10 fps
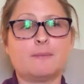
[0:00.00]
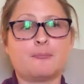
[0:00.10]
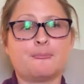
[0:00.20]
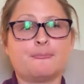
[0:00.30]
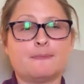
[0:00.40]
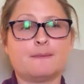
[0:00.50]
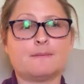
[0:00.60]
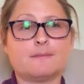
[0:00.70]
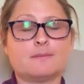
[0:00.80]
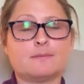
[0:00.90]
and just
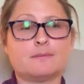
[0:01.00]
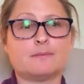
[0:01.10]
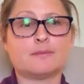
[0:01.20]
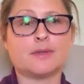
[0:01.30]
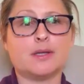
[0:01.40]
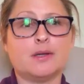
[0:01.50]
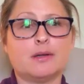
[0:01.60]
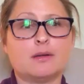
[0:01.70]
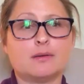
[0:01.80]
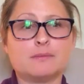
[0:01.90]
existing. We forget
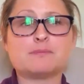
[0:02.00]
about